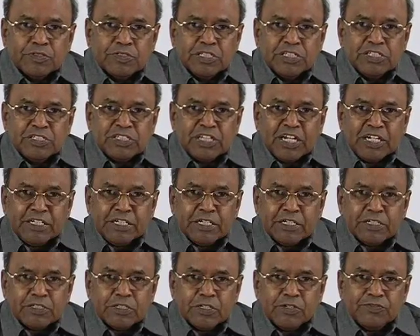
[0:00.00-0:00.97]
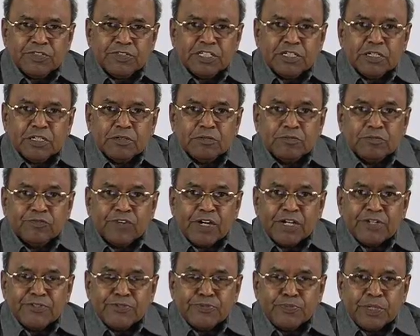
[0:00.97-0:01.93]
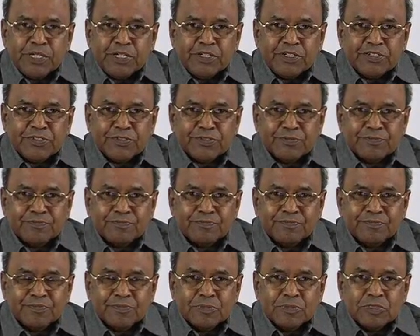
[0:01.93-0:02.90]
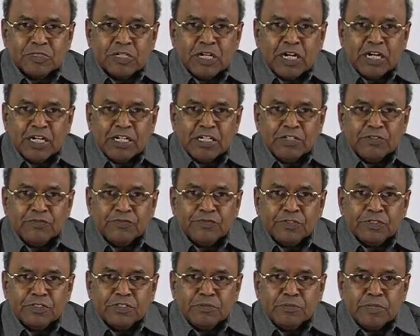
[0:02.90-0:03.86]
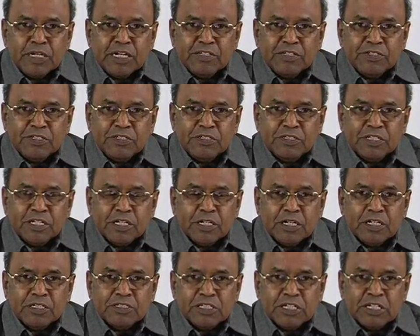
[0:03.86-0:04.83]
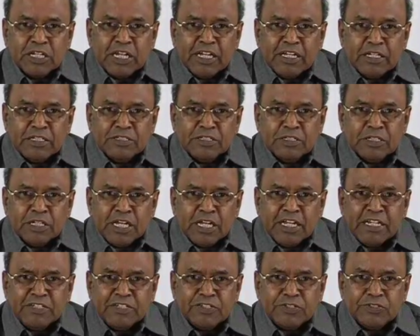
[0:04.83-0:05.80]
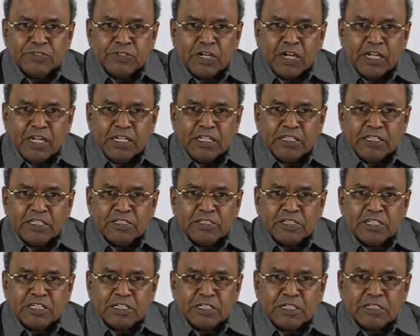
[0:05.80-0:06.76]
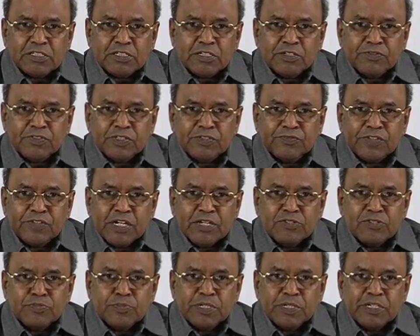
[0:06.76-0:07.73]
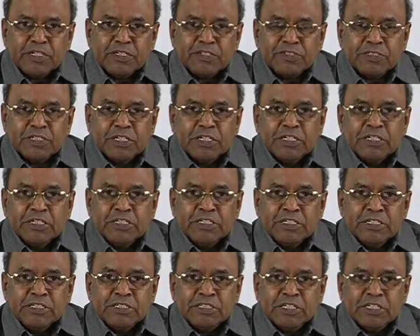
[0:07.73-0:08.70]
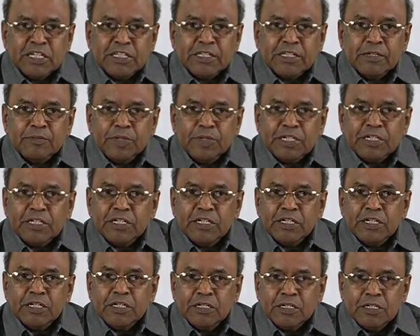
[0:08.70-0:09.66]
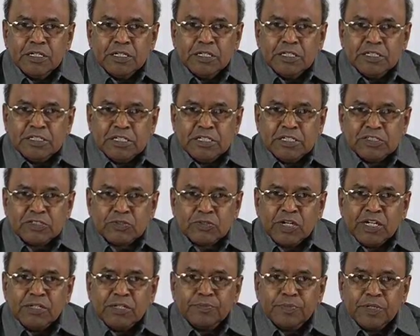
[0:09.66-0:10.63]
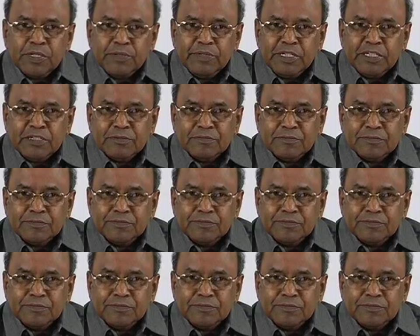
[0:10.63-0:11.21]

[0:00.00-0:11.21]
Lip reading: the centers of the 5 spheres, and if you imagine the lines joining the centers of the 5 spheres, it is nothing but a square pyramid.